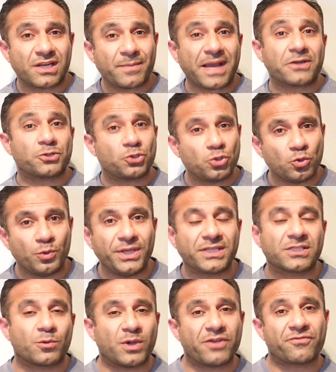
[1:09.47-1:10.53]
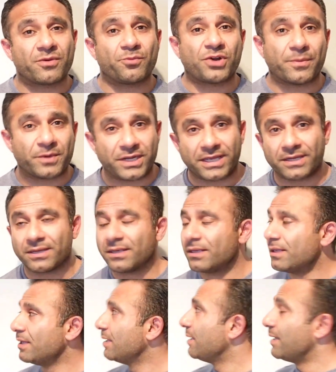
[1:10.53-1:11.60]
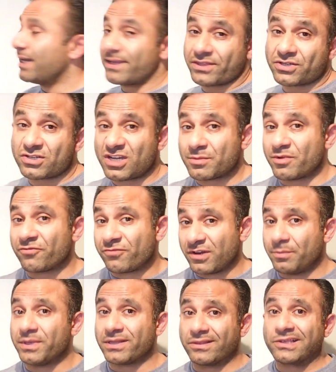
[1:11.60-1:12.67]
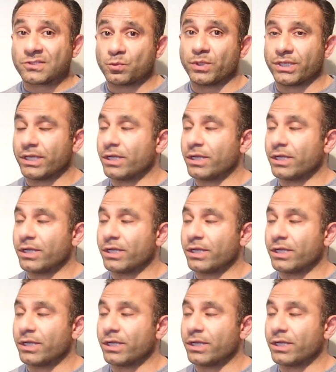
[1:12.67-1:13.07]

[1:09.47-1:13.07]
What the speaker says: We're still about 2 weeks away from Ramadan at the time of filming this